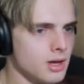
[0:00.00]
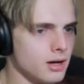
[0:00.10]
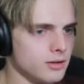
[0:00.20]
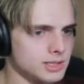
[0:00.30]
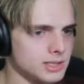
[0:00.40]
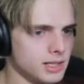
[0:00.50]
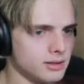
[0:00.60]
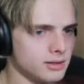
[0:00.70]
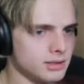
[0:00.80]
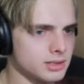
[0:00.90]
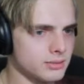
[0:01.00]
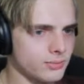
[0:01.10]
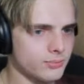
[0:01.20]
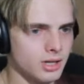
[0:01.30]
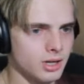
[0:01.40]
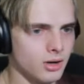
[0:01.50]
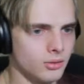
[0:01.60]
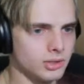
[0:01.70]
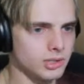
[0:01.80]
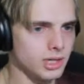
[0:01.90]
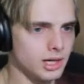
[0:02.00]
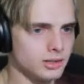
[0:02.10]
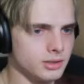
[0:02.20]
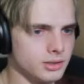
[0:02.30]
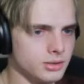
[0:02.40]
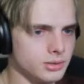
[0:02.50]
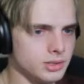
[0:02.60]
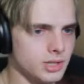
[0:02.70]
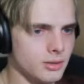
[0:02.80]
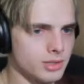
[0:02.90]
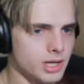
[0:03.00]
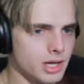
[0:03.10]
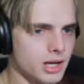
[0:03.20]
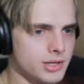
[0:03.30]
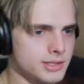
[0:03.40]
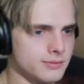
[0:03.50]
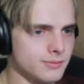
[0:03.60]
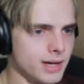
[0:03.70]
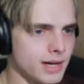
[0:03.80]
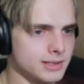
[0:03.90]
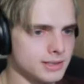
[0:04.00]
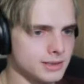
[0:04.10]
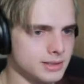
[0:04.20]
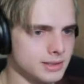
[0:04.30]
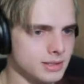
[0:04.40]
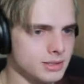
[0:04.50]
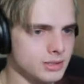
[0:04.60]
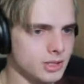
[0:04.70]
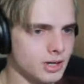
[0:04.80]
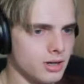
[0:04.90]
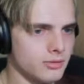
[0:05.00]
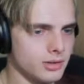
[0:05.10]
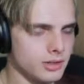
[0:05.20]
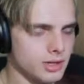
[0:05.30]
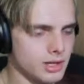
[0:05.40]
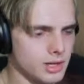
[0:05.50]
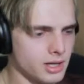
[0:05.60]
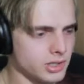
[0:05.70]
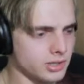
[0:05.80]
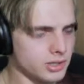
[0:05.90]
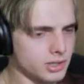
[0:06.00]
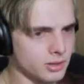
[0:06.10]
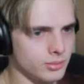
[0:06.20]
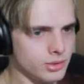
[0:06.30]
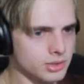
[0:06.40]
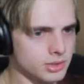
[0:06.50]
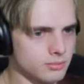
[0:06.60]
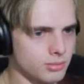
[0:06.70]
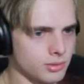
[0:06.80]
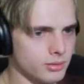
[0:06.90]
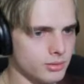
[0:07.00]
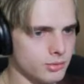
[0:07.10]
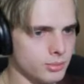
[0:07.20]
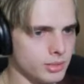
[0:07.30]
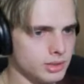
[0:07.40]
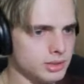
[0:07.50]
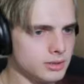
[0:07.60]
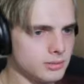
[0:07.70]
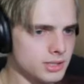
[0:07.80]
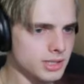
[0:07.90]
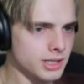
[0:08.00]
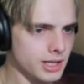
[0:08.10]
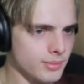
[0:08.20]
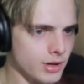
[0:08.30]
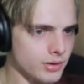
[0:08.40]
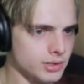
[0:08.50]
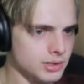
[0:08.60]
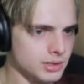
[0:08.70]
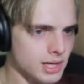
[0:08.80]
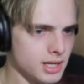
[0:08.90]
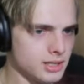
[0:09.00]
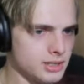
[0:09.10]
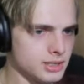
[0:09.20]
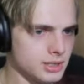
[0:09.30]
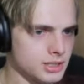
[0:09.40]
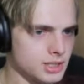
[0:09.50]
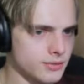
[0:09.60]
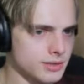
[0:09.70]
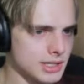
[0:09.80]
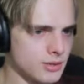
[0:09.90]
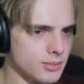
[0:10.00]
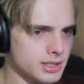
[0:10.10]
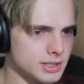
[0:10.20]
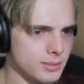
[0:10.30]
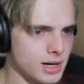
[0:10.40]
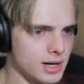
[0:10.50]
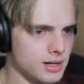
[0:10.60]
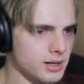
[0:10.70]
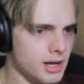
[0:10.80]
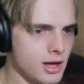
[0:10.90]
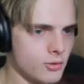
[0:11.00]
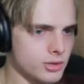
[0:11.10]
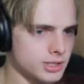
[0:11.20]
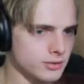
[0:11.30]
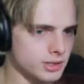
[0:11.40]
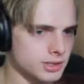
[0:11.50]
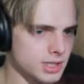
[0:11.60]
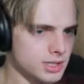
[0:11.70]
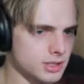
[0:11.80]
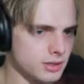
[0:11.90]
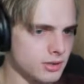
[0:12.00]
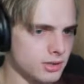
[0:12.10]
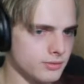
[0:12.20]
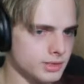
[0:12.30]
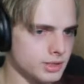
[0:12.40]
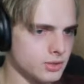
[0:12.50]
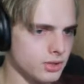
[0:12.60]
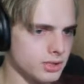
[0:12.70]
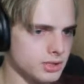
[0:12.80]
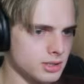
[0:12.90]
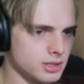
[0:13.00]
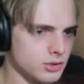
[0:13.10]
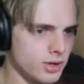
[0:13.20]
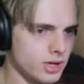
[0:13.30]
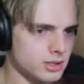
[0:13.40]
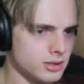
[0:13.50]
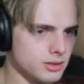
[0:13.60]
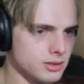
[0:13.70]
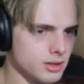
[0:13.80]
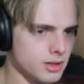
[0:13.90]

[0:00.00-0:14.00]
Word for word: of silence. Only God knows how many ages have passed since its initial carving, which I think in the books is probably a few million. Just thinking about its age sent shivers down my spine. Which civilization could have constructed such grandeur?